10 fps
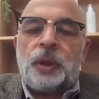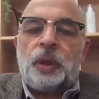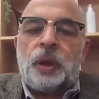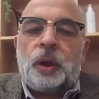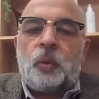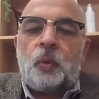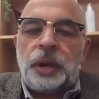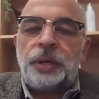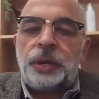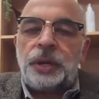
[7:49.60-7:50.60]
One
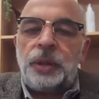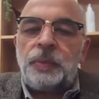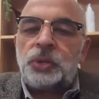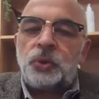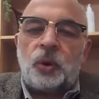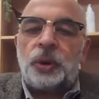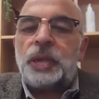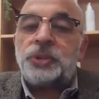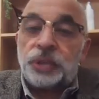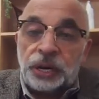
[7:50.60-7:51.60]
cream is known as
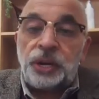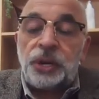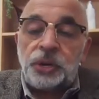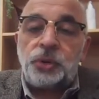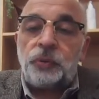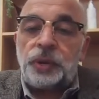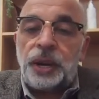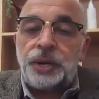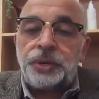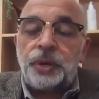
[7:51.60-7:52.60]
skin
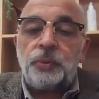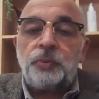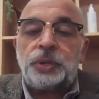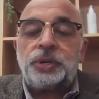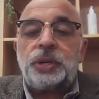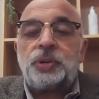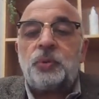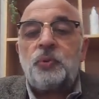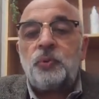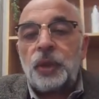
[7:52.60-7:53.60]
rejuvenator, which is
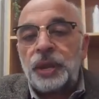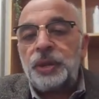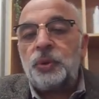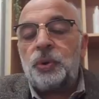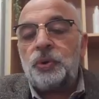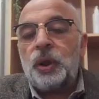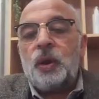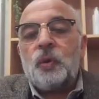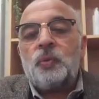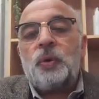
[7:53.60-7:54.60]
very good
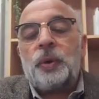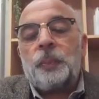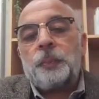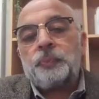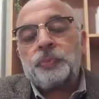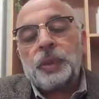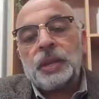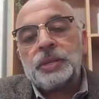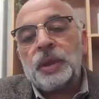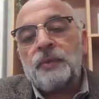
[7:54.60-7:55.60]
for
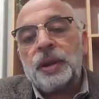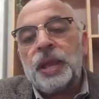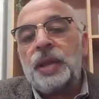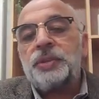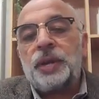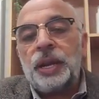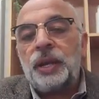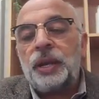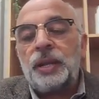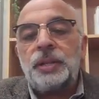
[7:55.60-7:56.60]
someone has
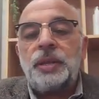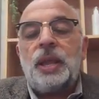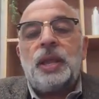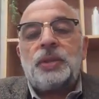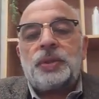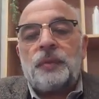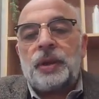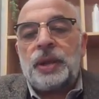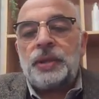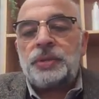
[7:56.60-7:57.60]
wrinkles,
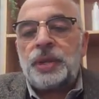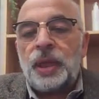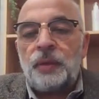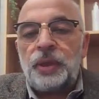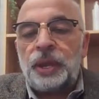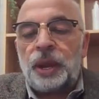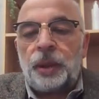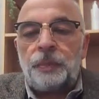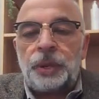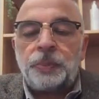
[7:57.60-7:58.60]
someone is having a
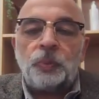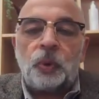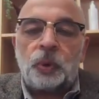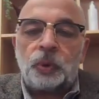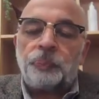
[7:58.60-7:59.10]
bit more